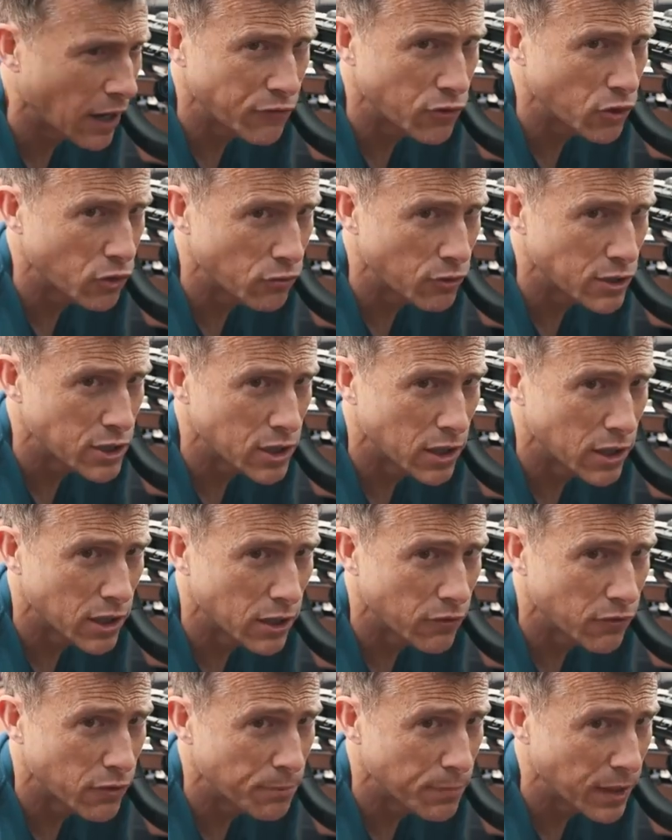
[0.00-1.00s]
after you're
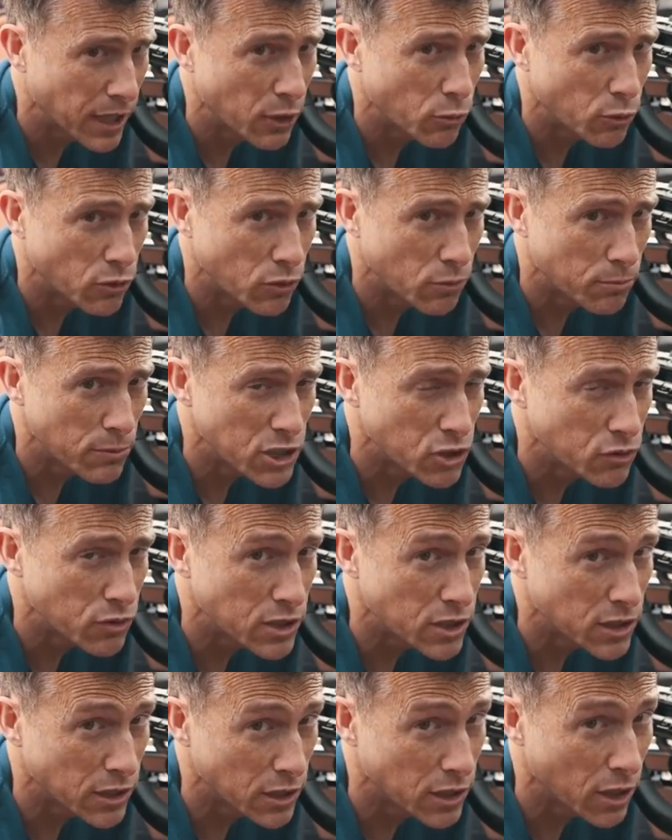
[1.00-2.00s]
returning from being with your
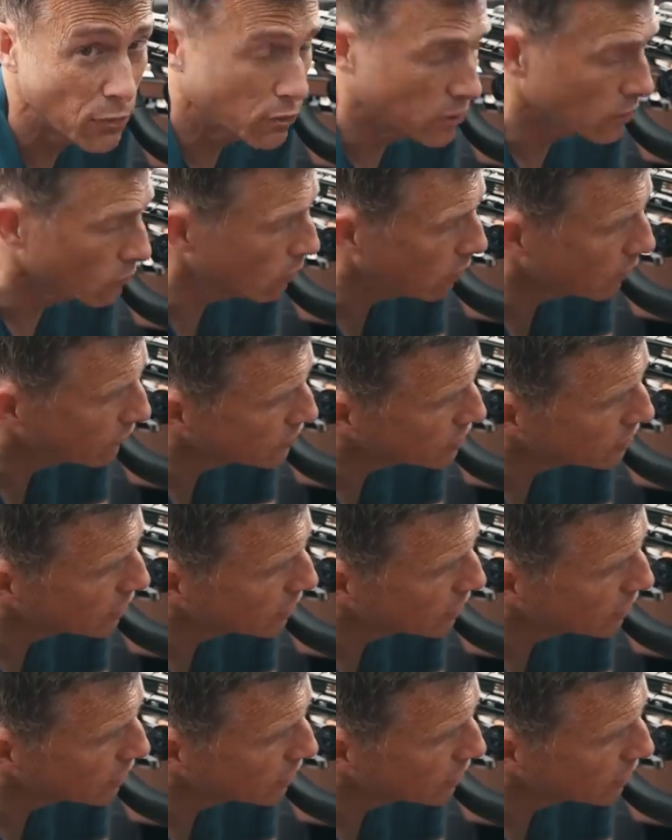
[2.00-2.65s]
mistress and you don't want your wife